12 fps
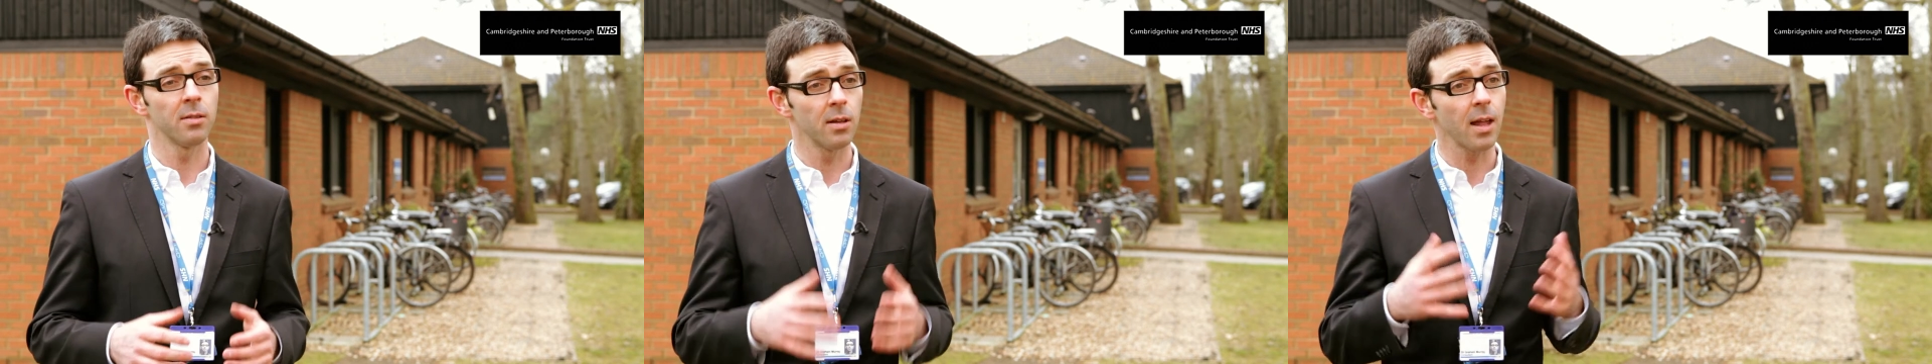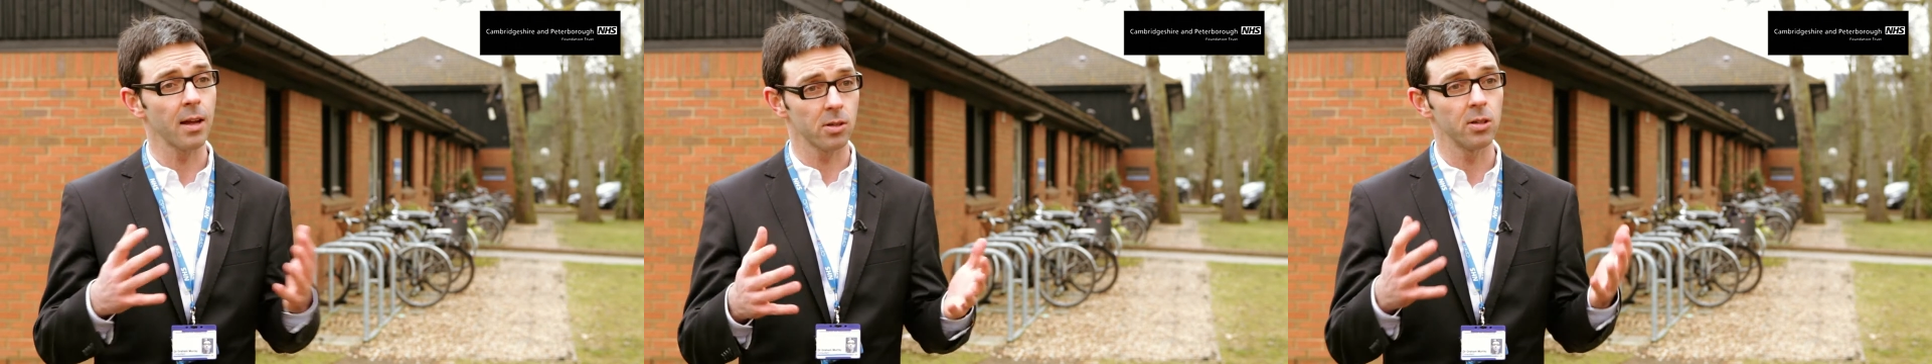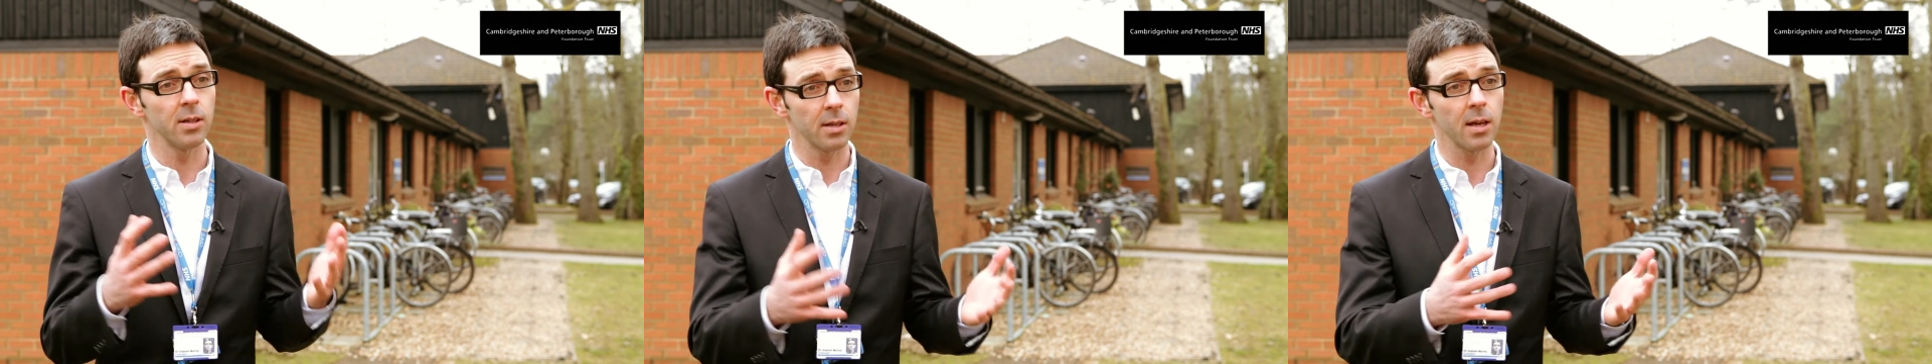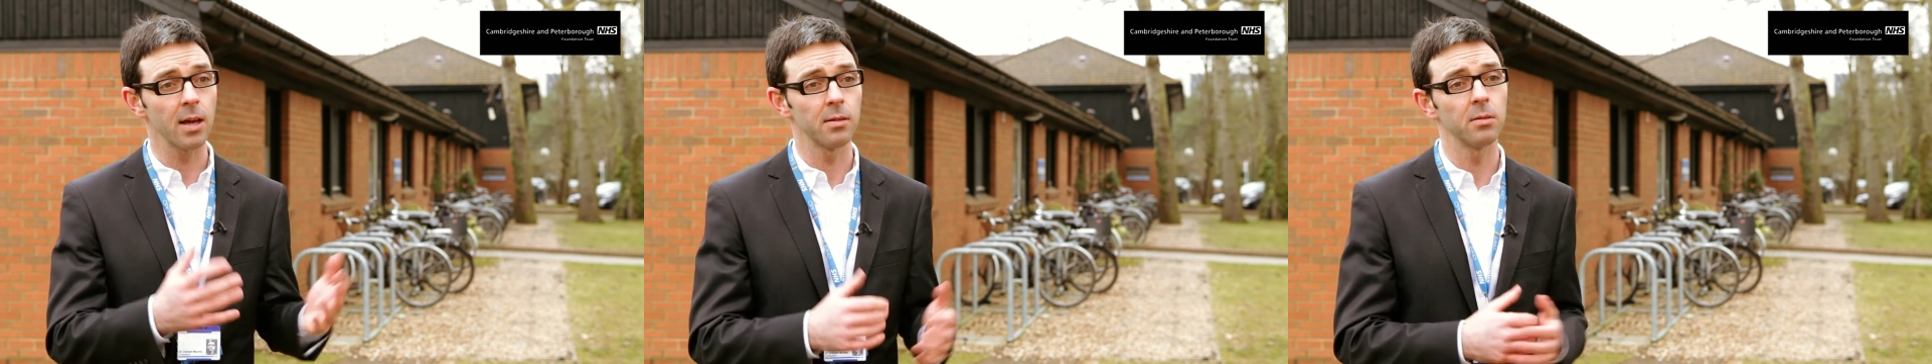that actually
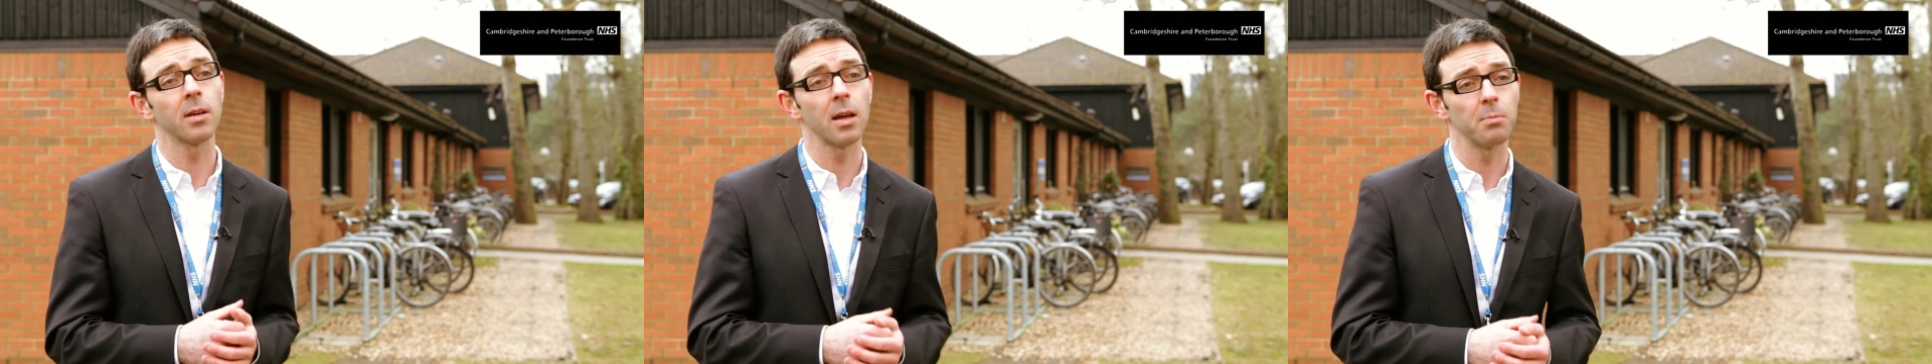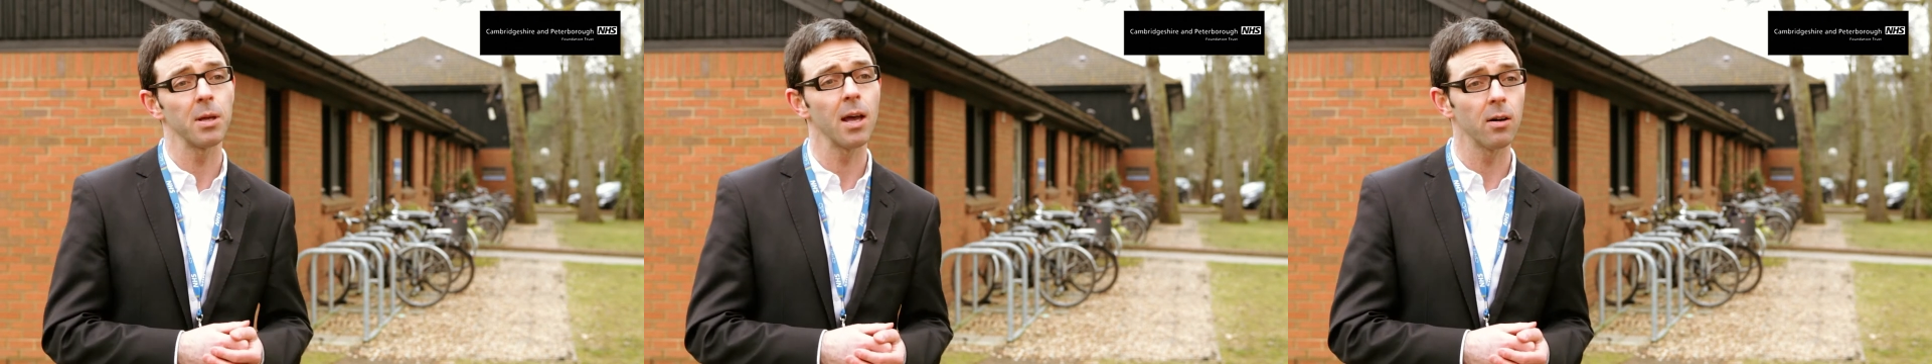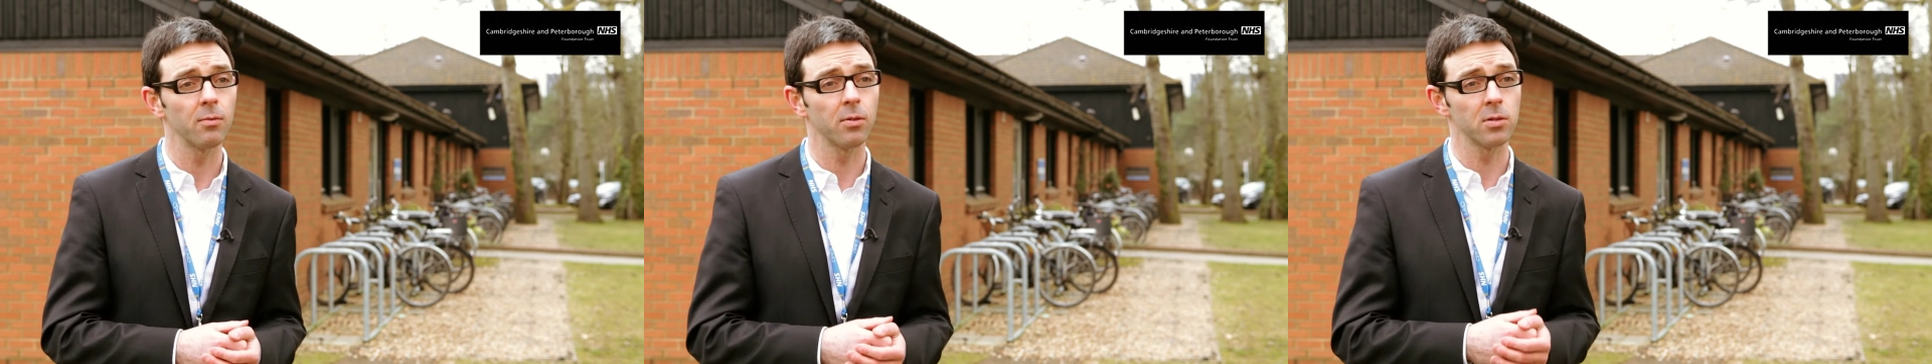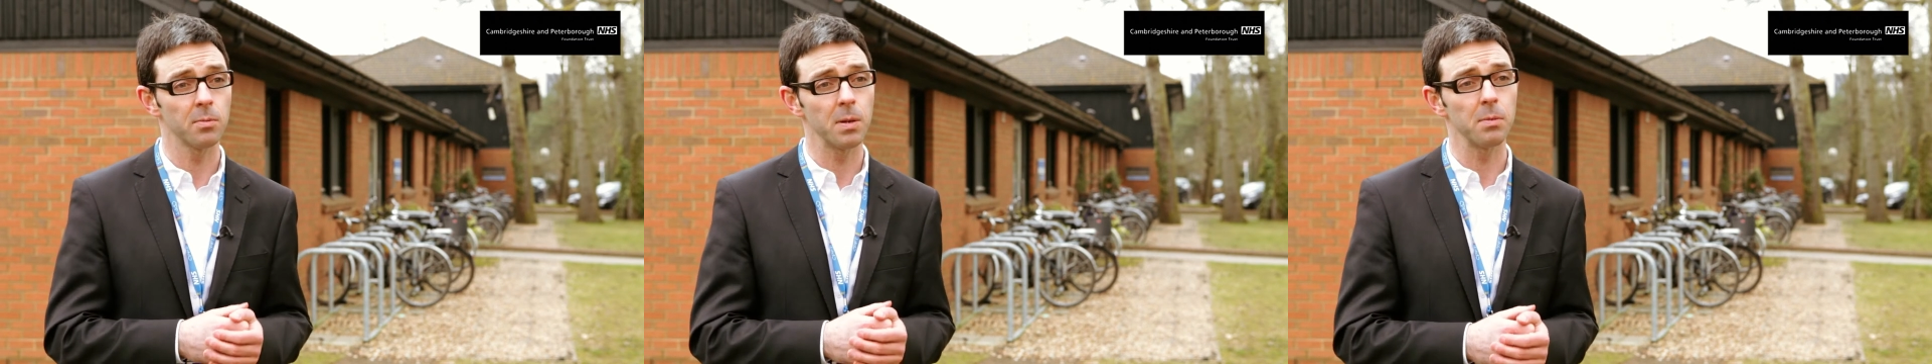can be
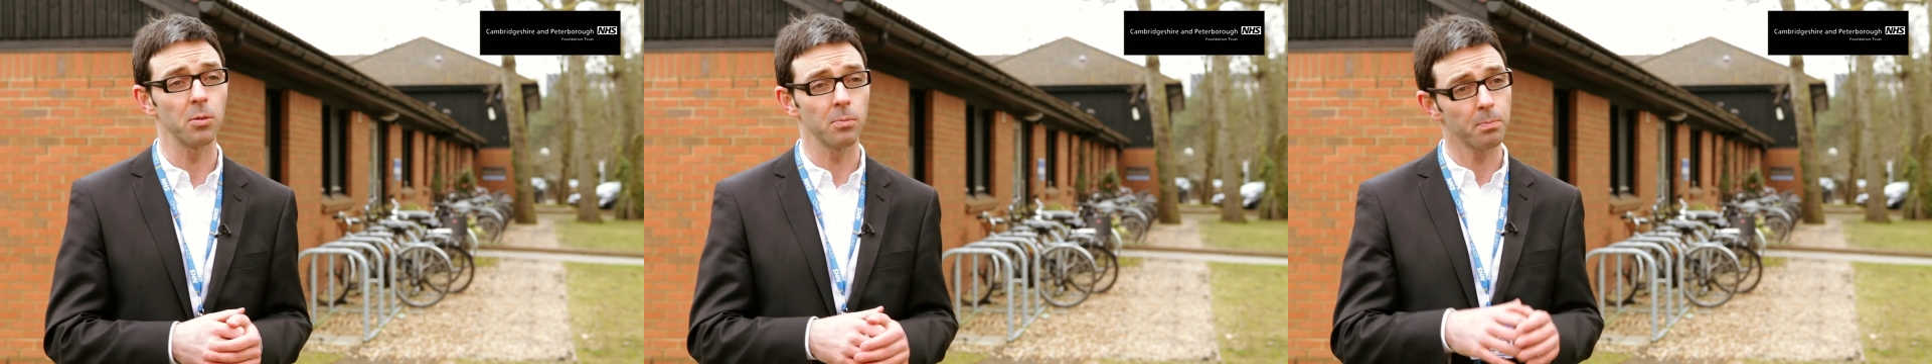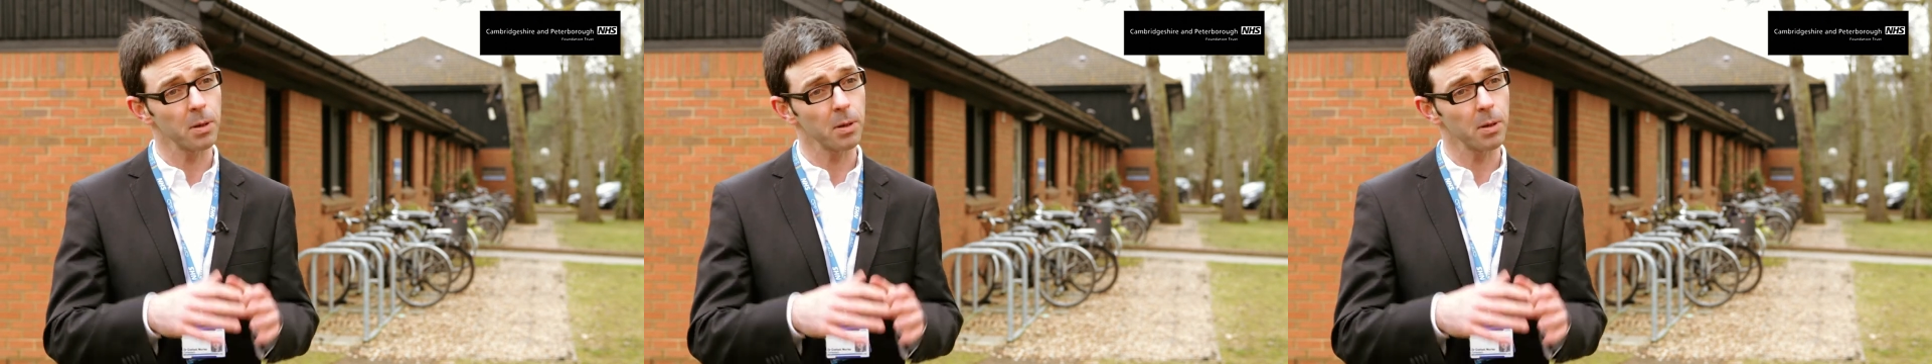helpful to people,